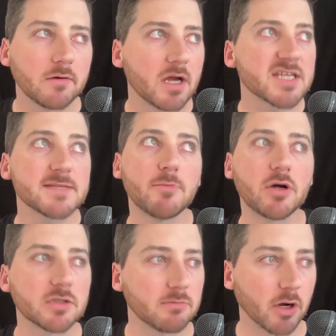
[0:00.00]
a
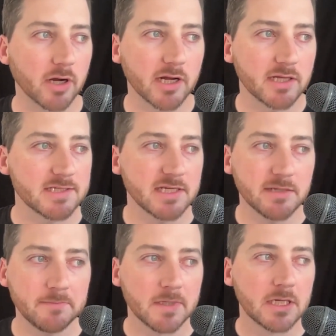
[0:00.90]
smaller marketing
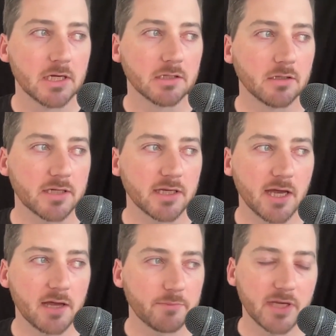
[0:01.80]
team, looking
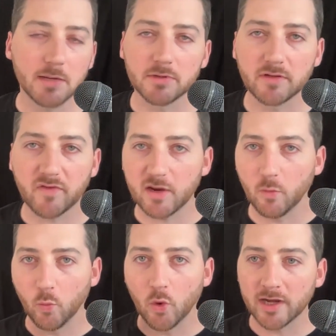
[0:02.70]
at being able to take
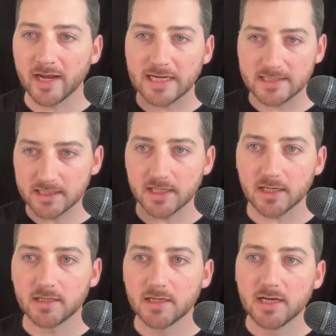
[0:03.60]
one idea